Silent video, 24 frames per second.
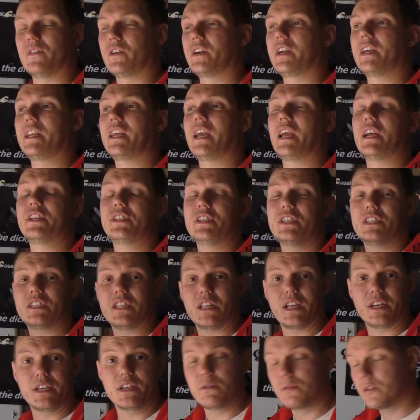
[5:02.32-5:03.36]
fucking ages
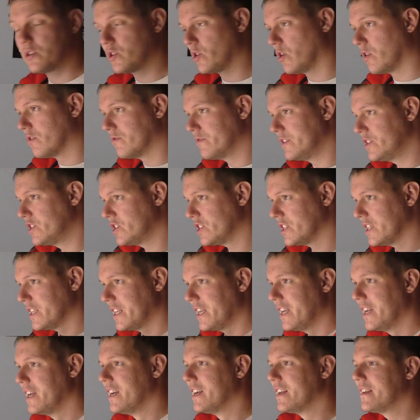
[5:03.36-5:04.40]
like you saw
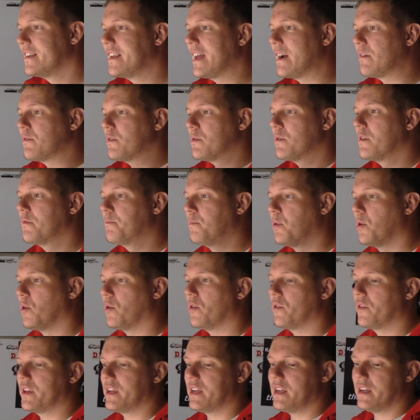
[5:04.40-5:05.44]
originally. Now that we've
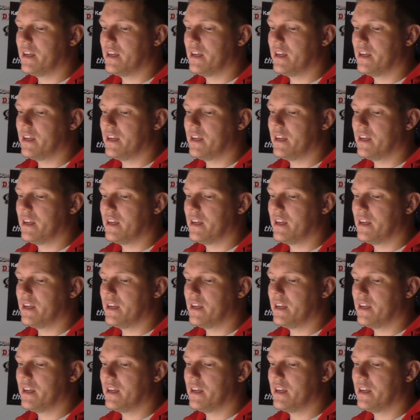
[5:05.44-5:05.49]
put